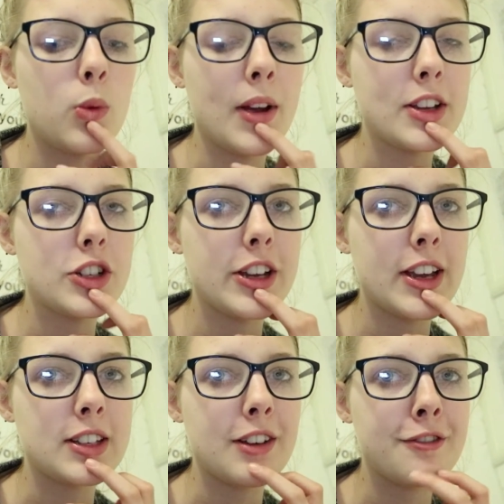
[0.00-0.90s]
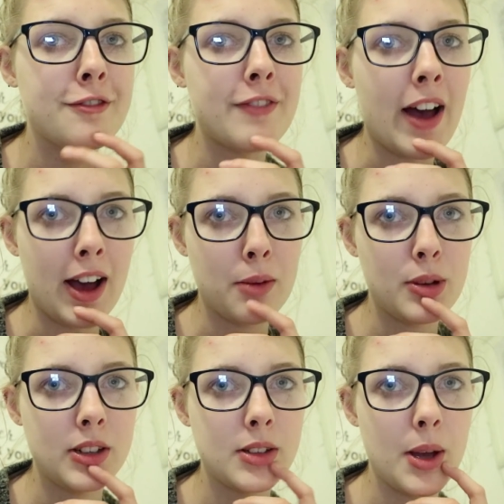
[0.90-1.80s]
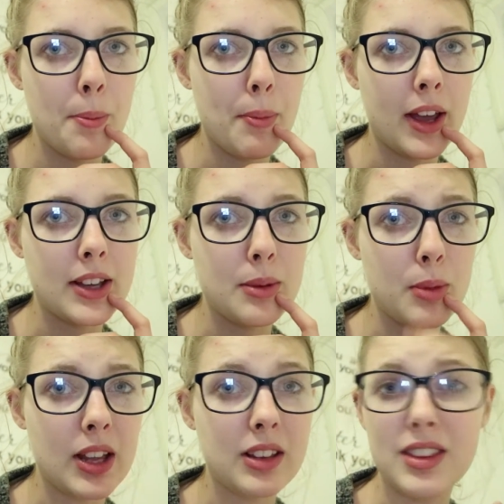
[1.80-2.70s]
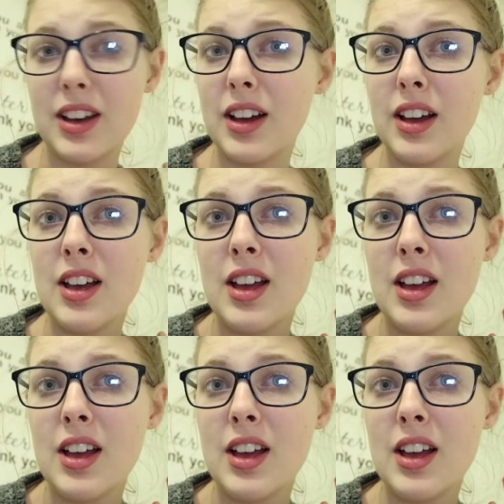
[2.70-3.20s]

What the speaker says: which is fab because it means that